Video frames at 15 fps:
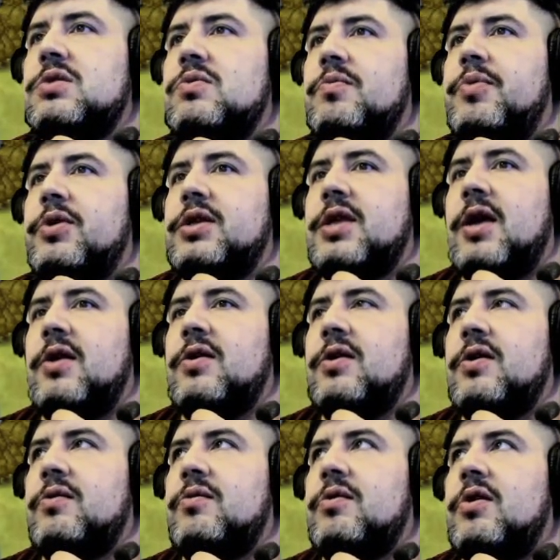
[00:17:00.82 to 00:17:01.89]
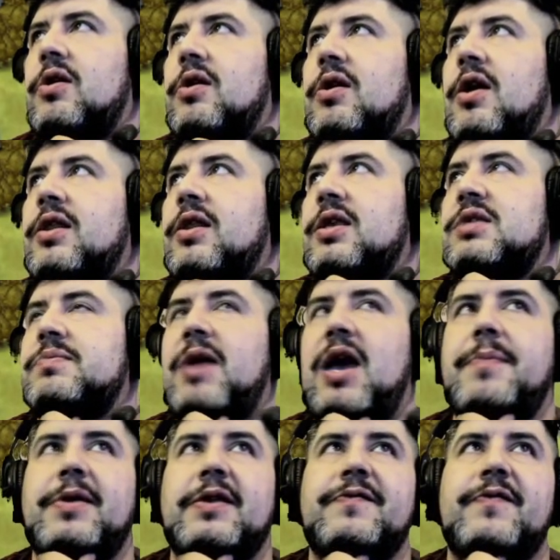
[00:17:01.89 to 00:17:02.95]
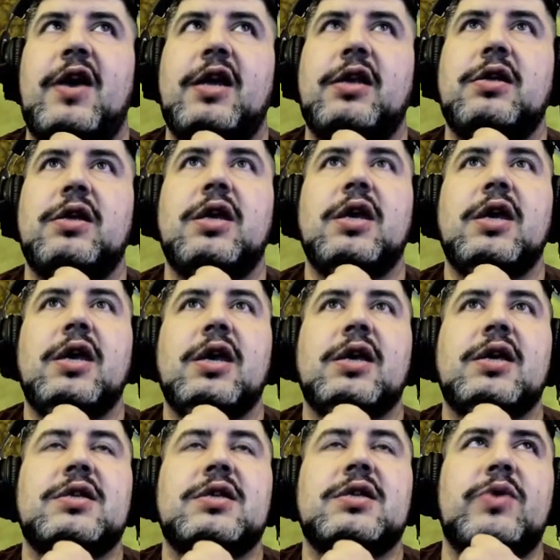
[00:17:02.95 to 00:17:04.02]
We'll put that on this map, that's fine. Because,